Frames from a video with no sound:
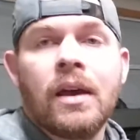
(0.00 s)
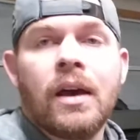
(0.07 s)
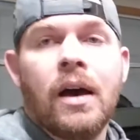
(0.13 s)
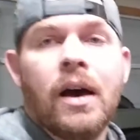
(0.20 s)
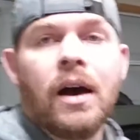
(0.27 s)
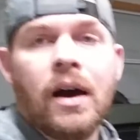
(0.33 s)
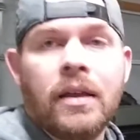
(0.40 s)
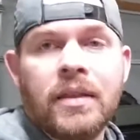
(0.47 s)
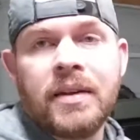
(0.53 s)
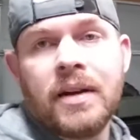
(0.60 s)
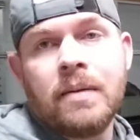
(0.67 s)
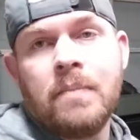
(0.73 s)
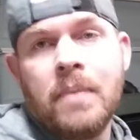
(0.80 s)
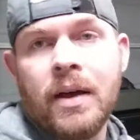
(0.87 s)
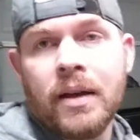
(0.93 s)
And then
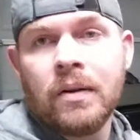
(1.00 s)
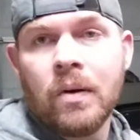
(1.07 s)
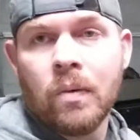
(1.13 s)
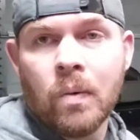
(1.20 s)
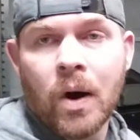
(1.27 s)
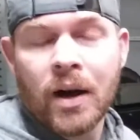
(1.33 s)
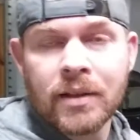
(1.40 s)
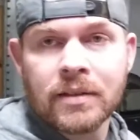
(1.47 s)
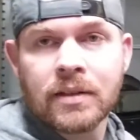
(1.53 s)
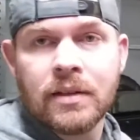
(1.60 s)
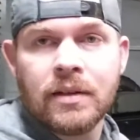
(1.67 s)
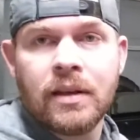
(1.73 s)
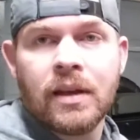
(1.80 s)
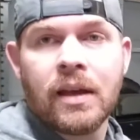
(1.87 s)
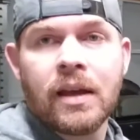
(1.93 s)
I met
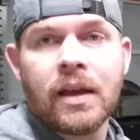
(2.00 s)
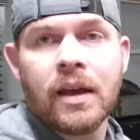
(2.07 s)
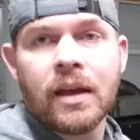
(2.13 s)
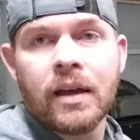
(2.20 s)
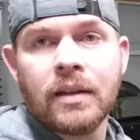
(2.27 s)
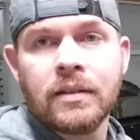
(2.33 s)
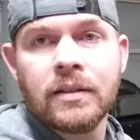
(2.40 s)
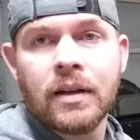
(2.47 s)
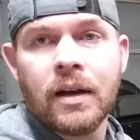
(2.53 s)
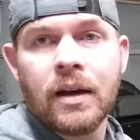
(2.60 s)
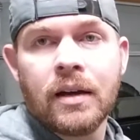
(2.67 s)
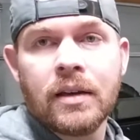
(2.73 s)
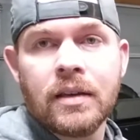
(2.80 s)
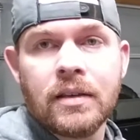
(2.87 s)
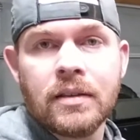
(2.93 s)
Watson, and
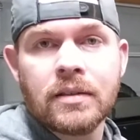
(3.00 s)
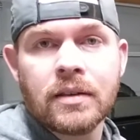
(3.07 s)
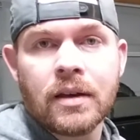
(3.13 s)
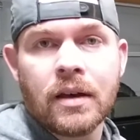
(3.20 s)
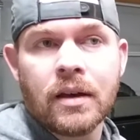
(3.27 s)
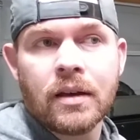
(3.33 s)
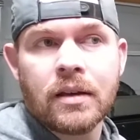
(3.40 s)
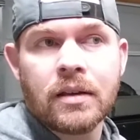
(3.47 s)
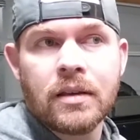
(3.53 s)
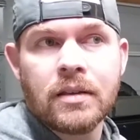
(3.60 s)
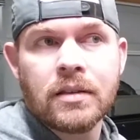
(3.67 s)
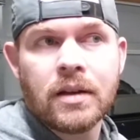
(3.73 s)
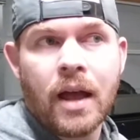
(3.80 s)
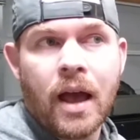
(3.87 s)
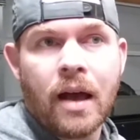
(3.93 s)
he's
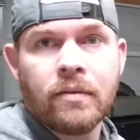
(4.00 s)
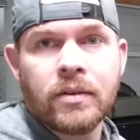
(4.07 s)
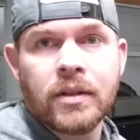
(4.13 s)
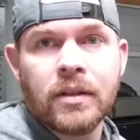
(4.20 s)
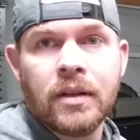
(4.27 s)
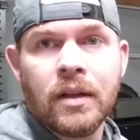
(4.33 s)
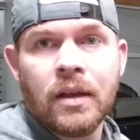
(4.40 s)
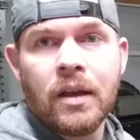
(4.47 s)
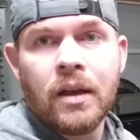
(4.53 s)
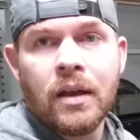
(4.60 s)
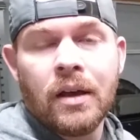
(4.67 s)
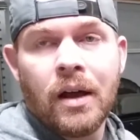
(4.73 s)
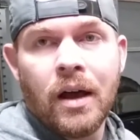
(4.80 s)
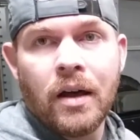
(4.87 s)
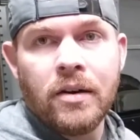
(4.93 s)
an avid
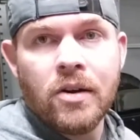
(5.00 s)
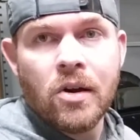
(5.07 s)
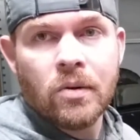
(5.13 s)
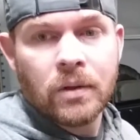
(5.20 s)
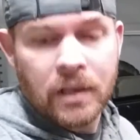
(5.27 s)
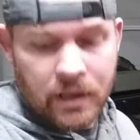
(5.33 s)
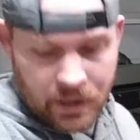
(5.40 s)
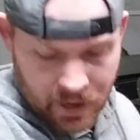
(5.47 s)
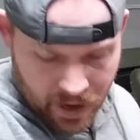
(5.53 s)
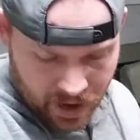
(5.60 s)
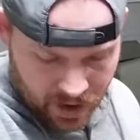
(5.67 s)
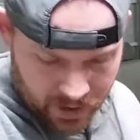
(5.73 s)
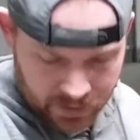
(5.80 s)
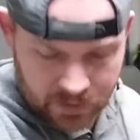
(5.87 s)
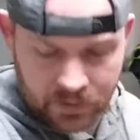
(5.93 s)
no leak
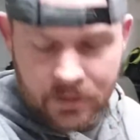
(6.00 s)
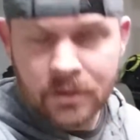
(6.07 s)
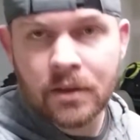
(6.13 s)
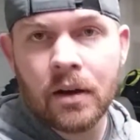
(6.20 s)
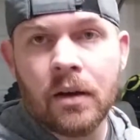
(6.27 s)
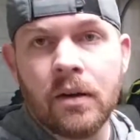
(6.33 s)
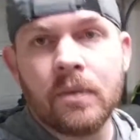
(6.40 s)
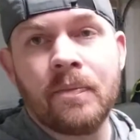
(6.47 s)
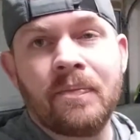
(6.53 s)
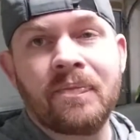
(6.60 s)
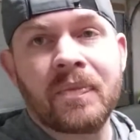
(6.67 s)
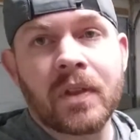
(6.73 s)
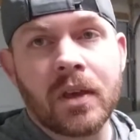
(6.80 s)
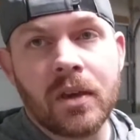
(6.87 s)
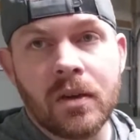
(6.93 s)
guy. So
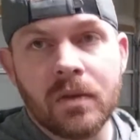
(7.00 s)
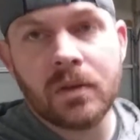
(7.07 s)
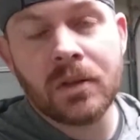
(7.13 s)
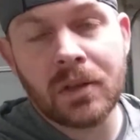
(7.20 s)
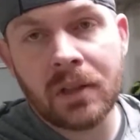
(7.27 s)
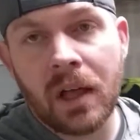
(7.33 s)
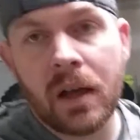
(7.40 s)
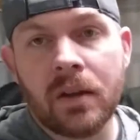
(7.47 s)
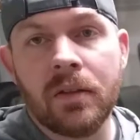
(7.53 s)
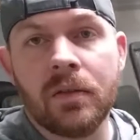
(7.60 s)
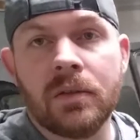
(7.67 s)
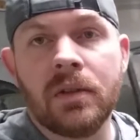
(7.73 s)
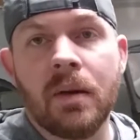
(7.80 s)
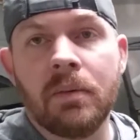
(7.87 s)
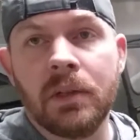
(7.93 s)
he uses a lot of those
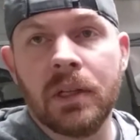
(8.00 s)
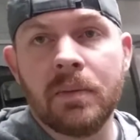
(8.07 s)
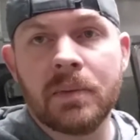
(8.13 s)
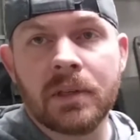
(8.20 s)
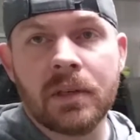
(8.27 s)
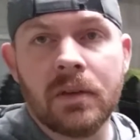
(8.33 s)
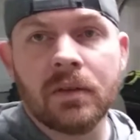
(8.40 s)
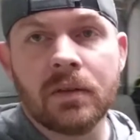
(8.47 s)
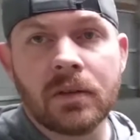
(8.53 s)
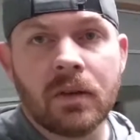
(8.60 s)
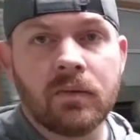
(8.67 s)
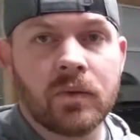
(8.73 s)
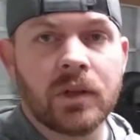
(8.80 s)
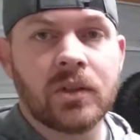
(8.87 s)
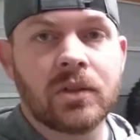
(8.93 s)
double lip seals,
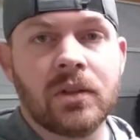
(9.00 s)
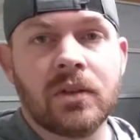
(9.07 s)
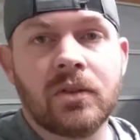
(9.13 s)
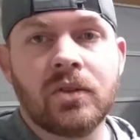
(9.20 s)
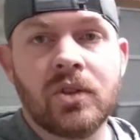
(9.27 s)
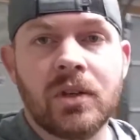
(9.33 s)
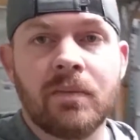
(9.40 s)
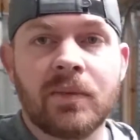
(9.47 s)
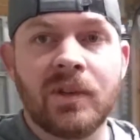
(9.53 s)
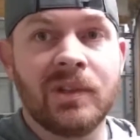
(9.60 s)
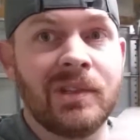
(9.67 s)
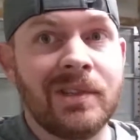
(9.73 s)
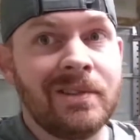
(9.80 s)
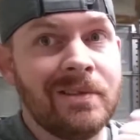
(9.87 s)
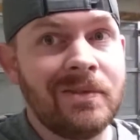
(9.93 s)
of which this Jeep
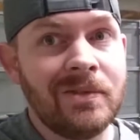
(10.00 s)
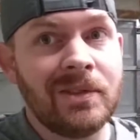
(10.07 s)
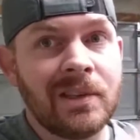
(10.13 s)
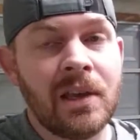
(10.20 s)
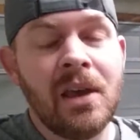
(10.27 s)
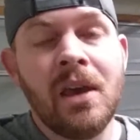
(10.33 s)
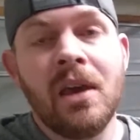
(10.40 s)
could use.